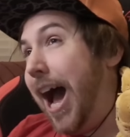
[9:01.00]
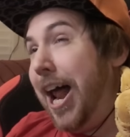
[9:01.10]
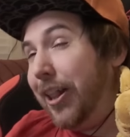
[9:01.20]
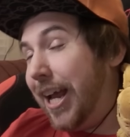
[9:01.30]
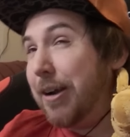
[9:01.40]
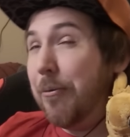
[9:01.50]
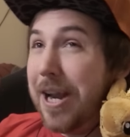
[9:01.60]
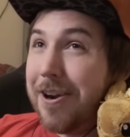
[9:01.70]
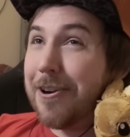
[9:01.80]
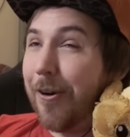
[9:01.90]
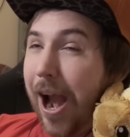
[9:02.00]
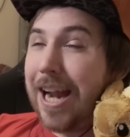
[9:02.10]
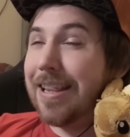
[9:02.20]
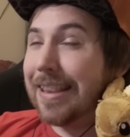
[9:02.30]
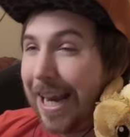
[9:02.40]
not, like, weird or
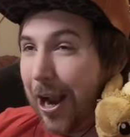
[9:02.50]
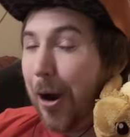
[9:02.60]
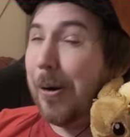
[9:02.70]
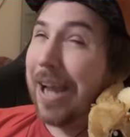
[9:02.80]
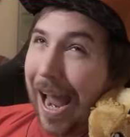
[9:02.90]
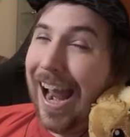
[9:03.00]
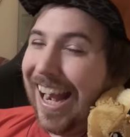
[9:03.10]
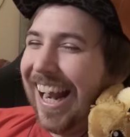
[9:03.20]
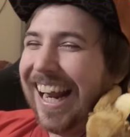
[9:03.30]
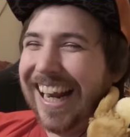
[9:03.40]
anything, okay?